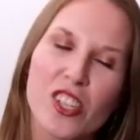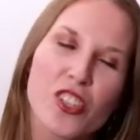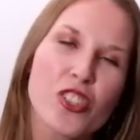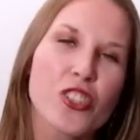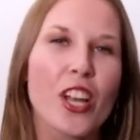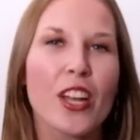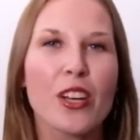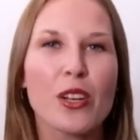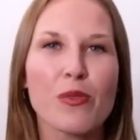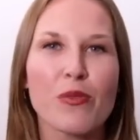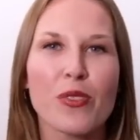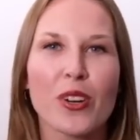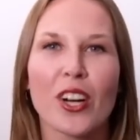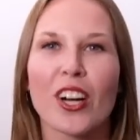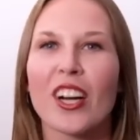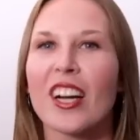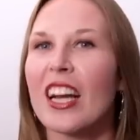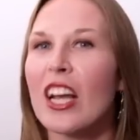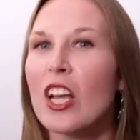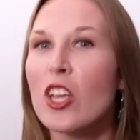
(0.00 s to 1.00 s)

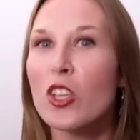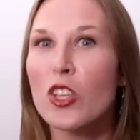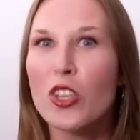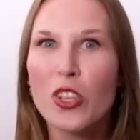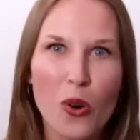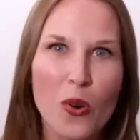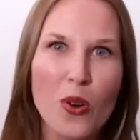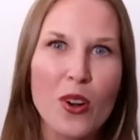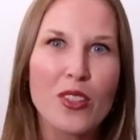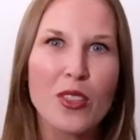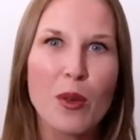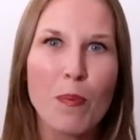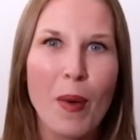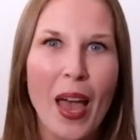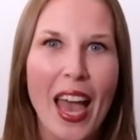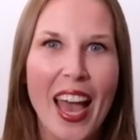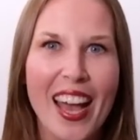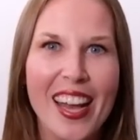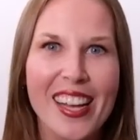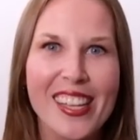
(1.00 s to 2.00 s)
Jennifer, you're the
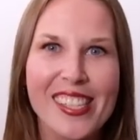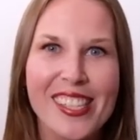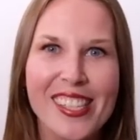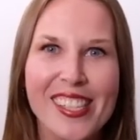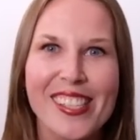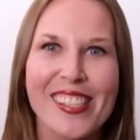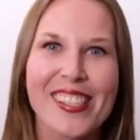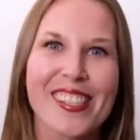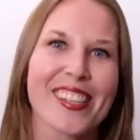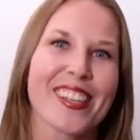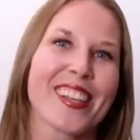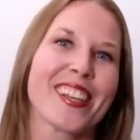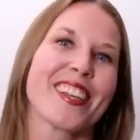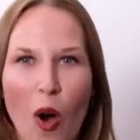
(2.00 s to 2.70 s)
best.